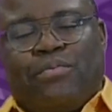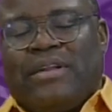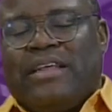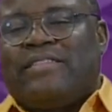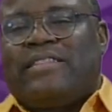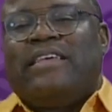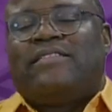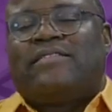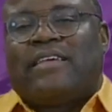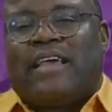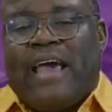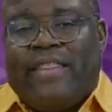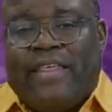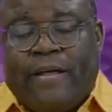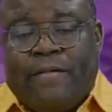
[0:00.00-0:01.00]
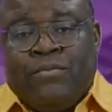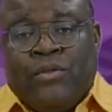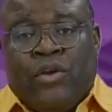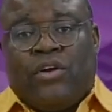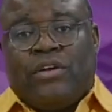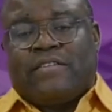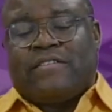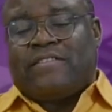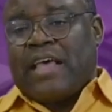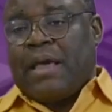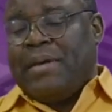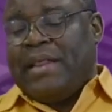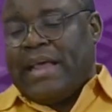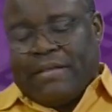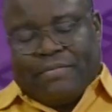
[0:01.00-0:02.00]
putting things together. On the
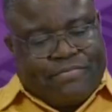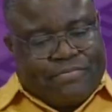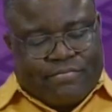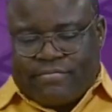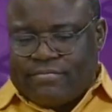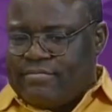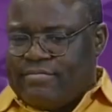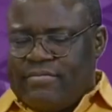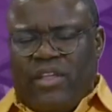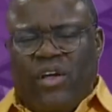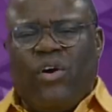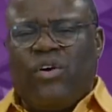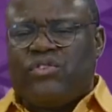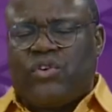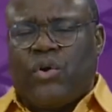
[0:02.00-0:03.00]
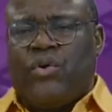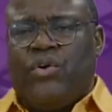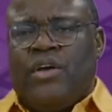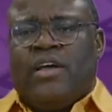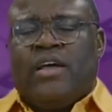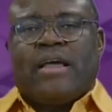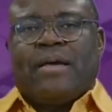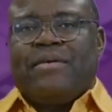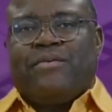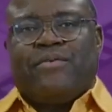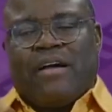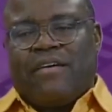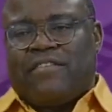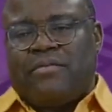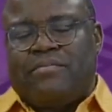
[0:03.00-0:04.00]
seminar, also, I
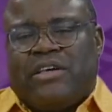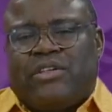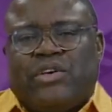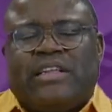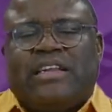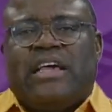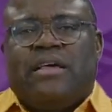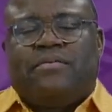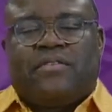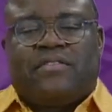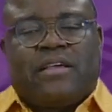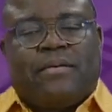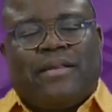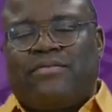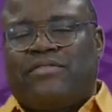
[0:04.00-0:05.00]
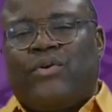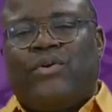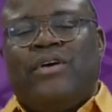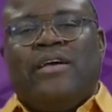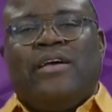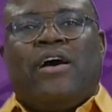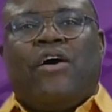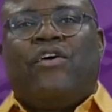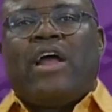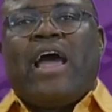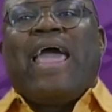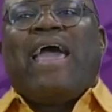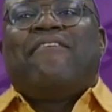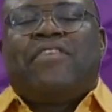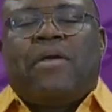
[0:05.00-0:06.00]
already mentioned the names on the seminar. So on
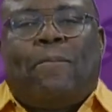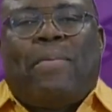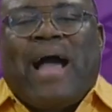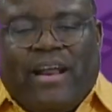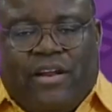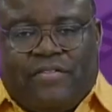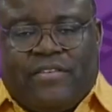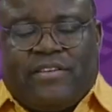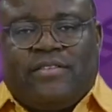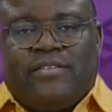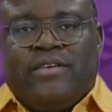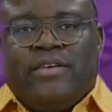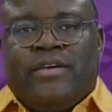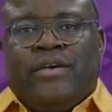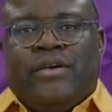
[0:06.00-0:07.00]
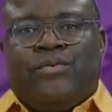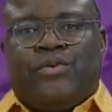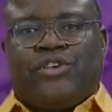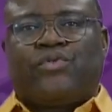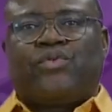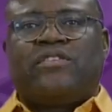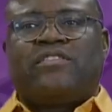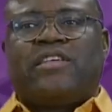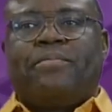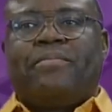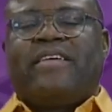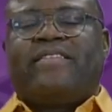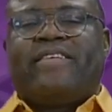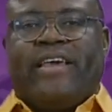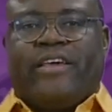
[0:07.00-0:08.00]
every part of it, we just want to say a
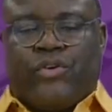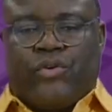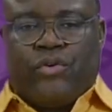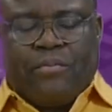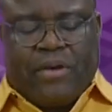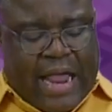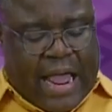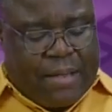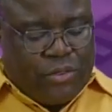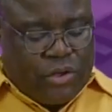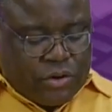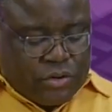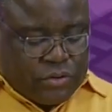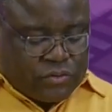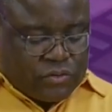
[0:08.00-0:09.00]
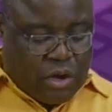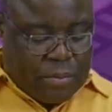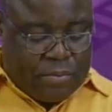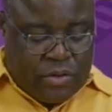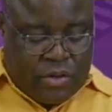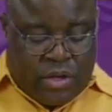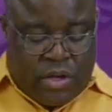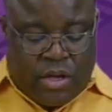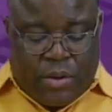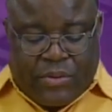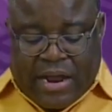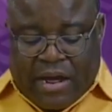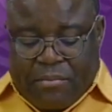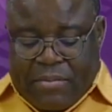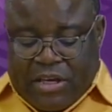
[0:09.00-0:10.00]
big thank you. But I'm not going to stop
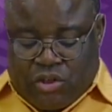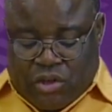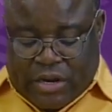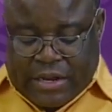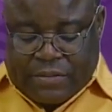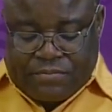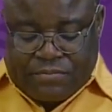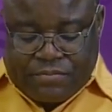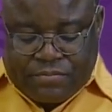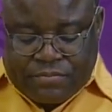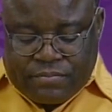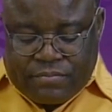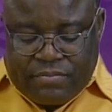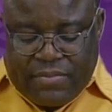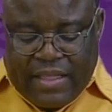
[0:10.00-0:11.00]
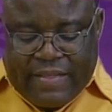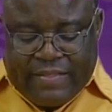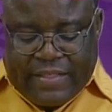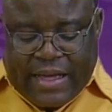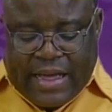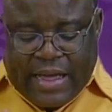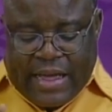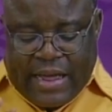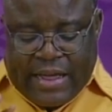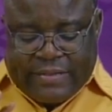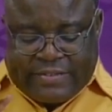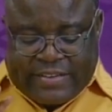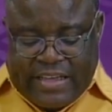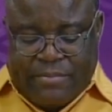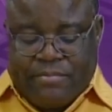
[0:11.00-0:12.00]
without mentioning the
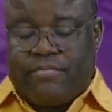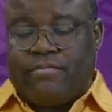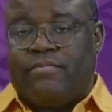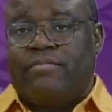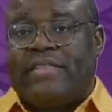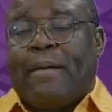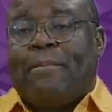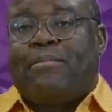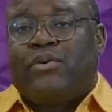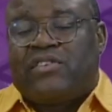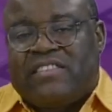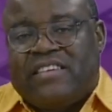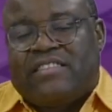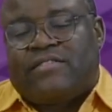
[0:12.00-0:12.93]
team that puts this